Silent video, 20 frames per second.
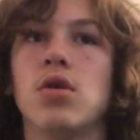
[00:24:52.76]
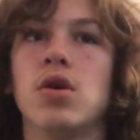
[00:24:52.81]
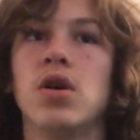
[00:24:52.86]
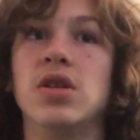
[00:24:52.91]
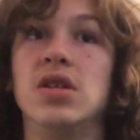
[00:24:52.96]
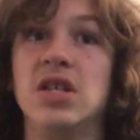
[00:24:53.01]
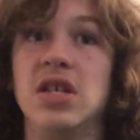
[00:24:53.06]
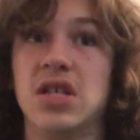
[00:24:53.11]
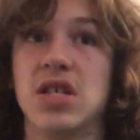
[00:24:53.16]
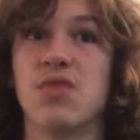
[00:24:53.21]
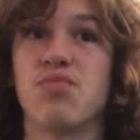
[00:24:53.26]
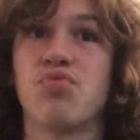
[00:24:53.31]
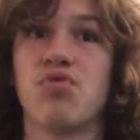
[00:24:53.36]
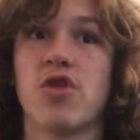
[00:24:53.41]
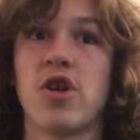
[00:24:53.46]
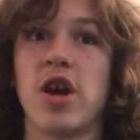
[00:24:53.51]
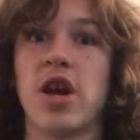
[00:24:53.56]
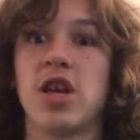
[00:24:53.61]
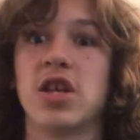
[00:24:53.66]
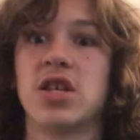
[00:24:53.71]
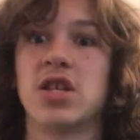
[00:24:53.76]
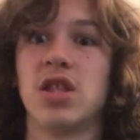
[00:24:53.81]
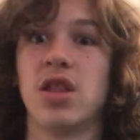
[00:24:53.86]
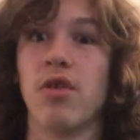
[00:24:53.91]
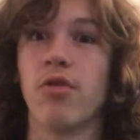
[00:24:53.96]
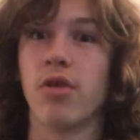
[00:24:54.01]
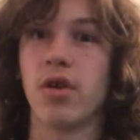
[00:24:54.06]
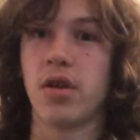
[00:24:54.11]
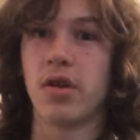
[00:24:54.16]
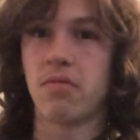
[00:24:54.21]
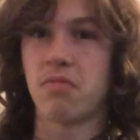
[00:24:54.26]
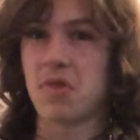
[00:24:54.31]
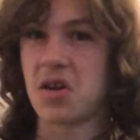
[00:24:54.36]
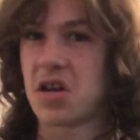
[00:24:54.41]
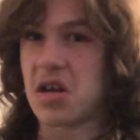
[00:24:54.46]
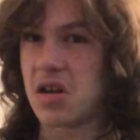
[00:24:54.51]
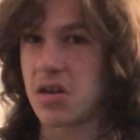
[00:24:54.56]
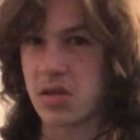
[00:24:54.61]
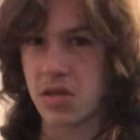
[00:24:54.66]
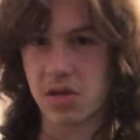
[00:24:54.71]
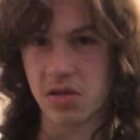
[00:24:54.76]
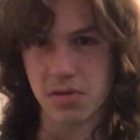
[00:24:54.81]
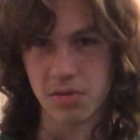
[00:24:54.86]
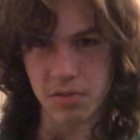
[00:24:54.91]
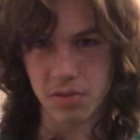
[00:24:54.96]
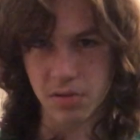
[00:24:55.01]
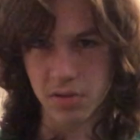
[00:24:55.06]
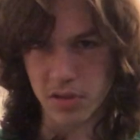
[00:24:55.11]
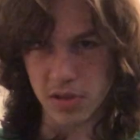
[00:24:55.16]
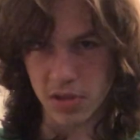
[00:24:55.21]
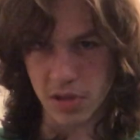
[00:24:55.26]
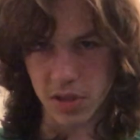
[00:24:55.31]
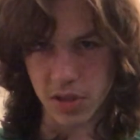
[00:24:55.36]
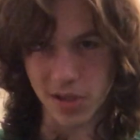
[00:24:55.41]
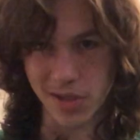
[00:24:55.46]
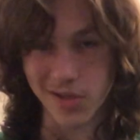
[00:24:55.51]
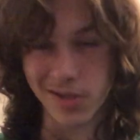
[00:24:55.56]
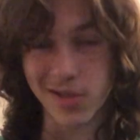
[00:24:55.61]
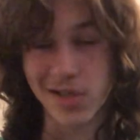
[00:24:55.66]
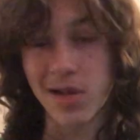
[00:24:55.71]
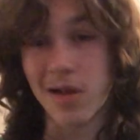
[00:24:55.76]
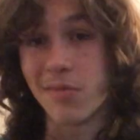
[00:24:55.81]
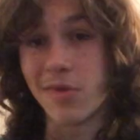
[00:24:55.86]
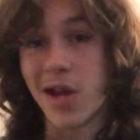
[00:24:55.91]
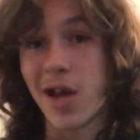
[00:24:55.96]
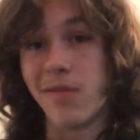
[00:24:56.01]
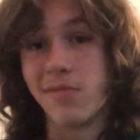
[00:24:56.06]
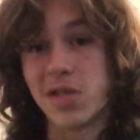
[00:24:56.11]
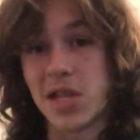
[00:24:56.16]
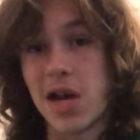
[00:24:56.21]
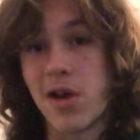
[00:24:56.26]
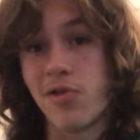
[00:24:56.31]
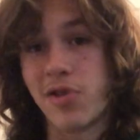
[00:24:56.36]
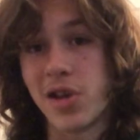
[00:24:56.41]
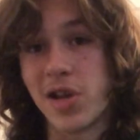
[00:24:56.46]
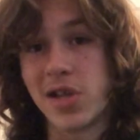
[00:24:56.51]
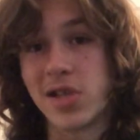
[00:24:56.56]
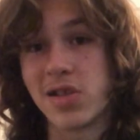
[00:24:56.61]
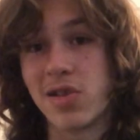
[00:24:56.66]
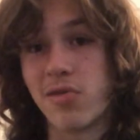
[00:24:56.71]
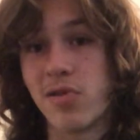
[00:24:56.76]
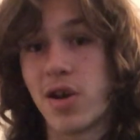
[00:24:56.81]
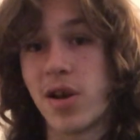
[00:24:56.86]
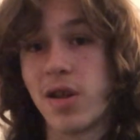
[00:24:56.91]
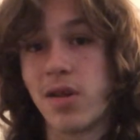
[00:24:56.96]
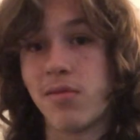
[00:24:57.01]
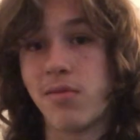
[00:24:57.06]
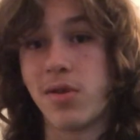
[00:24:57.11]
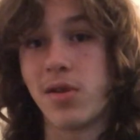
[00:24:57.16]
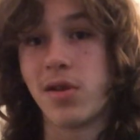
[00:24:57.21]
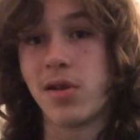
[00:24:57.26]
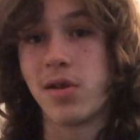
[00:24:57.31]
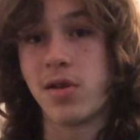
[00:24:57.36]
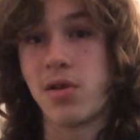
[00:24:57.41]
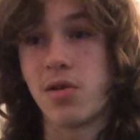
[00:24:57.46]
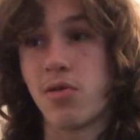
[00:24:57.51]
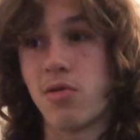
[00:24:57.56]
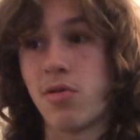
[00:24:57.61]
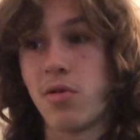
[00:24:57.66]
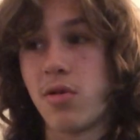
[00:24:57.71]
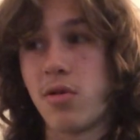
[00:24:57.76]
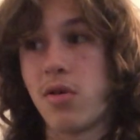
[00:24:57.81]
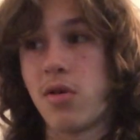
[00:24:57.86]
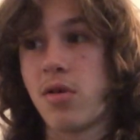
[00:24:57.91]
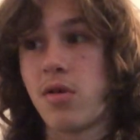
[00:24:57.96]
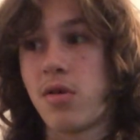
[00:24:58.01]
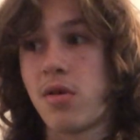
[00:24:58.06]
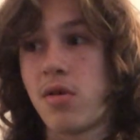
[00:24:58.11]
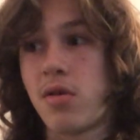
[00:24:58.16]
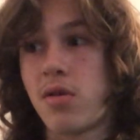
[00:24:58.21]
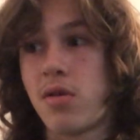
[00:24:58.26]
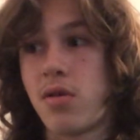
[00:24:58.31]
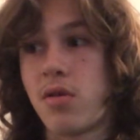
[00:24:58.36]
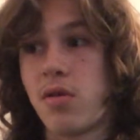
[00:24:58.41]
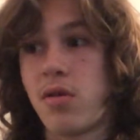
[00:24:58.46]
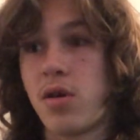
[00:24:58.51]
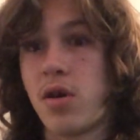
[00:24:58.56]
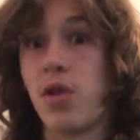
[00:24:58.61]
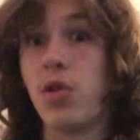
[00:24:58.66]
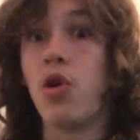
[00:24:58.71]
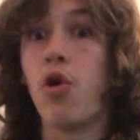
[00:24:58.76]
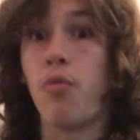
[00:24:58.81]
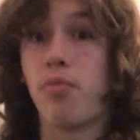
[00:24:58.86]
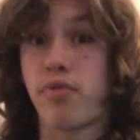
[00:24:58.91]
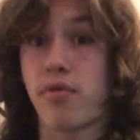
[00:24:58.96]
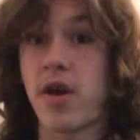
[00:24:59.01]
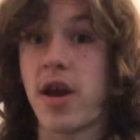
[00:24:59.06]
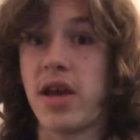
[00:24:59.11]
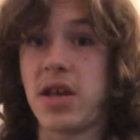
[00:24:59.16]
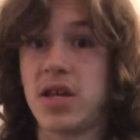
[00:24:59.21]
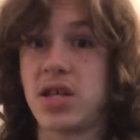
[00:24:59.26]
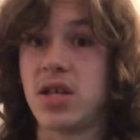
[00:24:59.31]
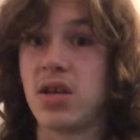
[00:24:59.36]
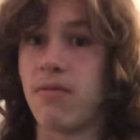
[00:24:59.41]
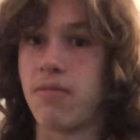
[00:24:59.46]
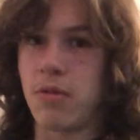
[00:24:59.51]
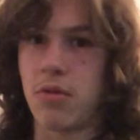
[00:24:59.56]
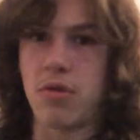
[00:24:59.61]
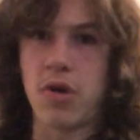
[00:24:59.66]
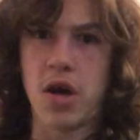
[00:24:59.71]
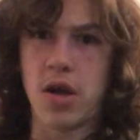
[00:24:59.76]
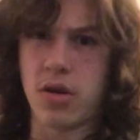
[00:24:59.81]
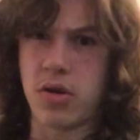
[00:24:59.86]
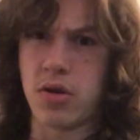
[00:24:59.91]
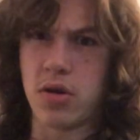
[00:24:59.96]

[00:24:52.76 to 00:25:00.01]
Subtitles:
a decent price, they're in not so good condition, and sometimes nowadays they're not even, a low price if they're not in